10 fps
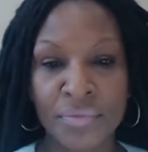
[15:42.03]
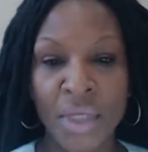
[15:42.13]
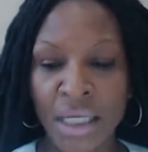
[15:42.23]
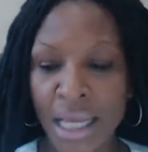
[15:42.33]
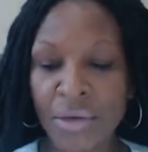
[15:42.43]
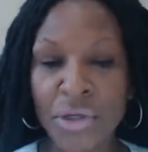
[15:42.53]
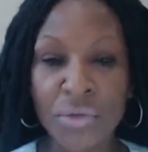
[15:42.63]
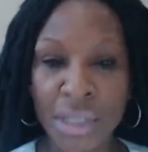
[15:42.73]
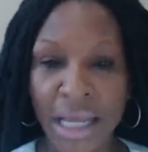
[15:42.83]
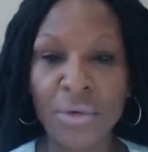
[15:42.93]
And
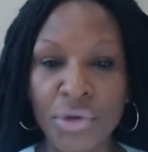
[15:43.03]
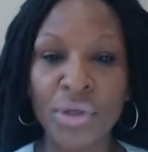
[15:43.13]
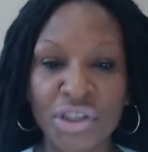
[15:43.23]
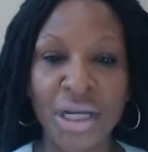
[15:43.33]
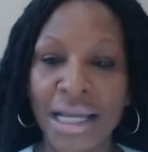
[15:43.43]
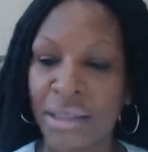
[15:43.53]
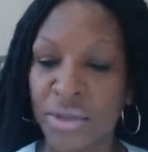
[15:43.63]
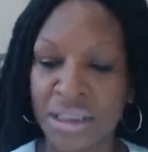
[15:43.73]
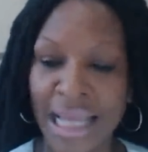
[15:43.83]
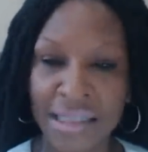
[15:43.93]
now your
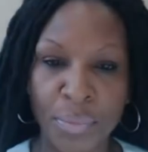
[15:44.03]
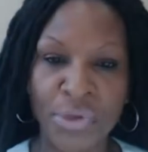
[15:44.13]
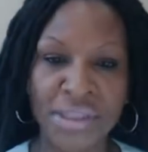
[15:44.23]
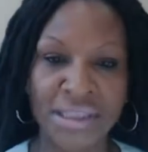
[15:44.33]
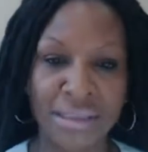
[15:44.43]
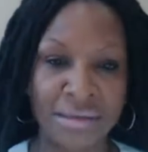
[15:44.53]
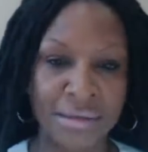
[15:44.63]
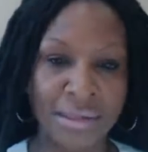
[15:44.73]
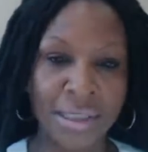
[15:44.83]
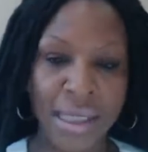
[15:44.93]
child is at precinct
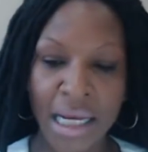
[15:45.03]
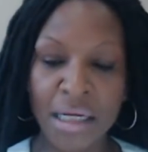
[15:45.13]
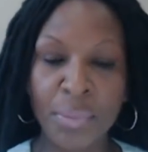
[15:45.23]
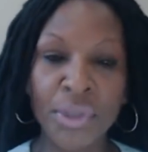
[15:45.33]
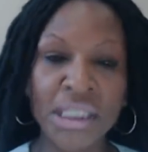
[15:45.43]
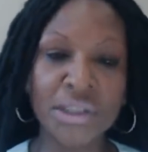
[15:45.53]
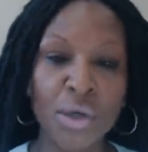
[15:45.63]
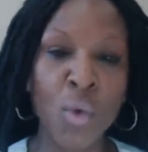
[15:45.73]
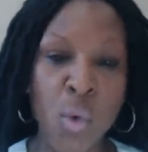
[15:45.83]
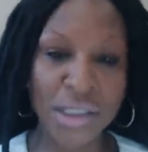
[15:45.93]
and the police
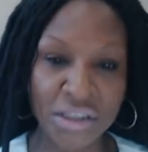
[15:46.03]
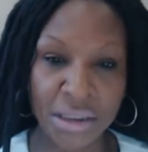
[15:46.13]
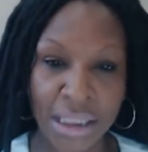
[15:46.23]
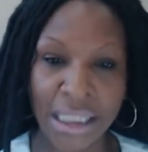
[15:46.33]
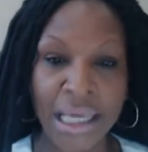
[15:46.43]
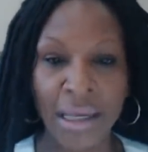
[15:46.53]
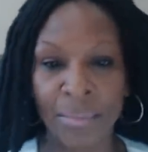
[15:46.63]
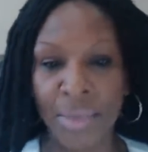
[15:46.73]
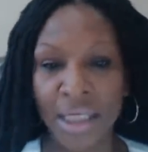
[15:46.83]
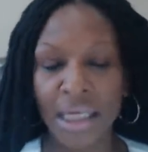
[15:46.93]
are questioning
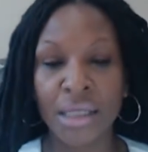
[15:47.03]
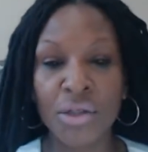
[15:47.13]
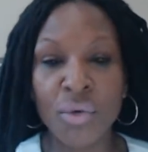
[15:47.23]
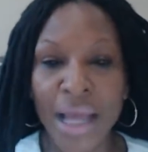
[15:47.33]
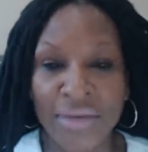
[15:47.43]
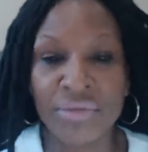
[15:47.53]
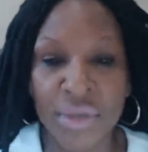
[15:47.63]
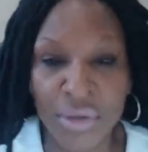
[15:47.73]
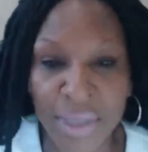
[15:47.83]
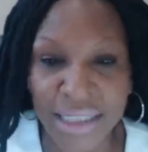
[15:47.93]
him and you have
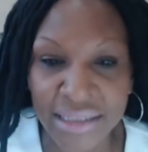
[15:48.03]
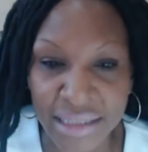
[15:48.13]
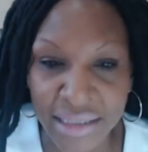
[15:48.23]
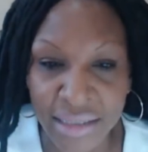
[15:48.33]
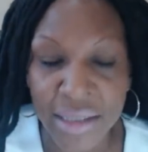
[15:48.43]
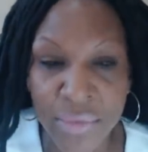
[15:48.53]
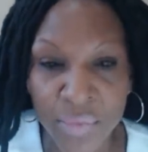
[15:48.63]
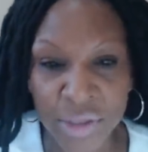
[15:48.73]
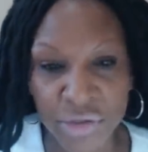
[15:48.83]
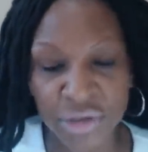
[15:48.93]
no idea
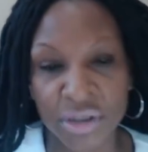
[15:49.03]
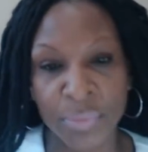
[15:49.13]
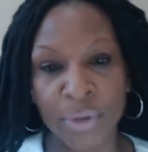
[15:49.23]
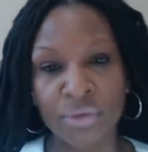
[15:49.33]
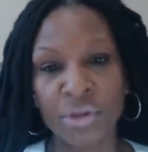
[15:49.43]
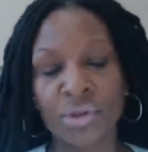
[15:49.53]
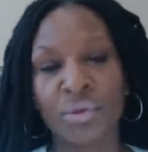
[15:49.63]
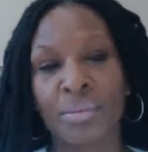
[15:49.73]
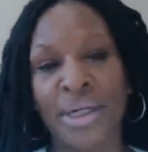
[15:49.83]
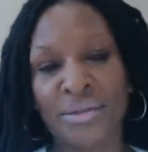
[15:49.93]
what you're supposed to
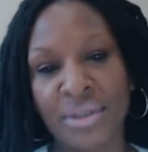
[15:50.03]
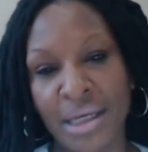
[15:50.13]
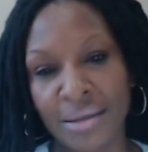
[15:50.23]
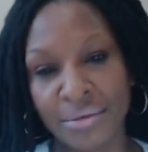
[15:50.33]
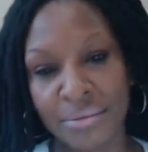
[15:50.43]
do about that.